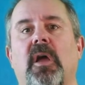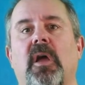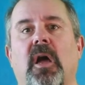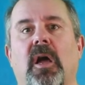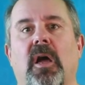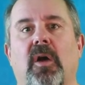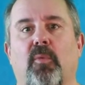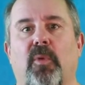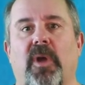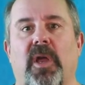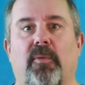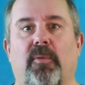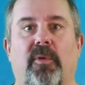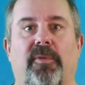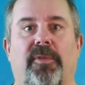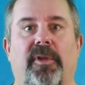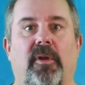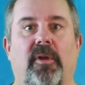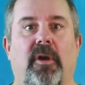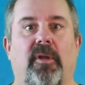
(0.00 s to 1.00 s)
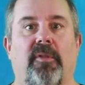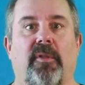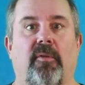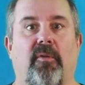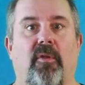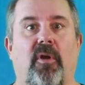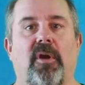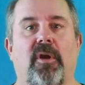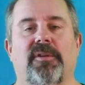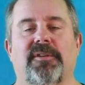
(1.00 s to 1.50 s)
ran what they call the
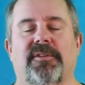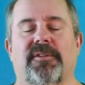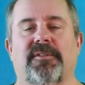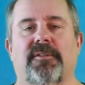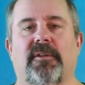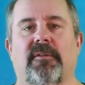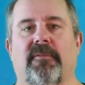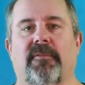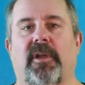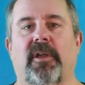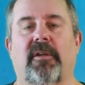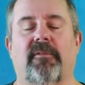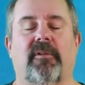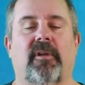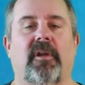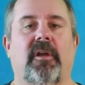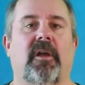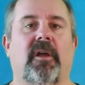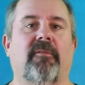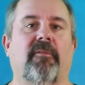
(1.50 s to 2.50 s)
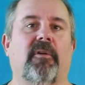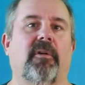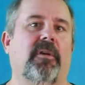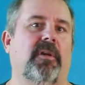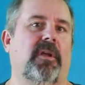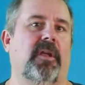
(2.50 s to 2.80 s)
largest survey ever,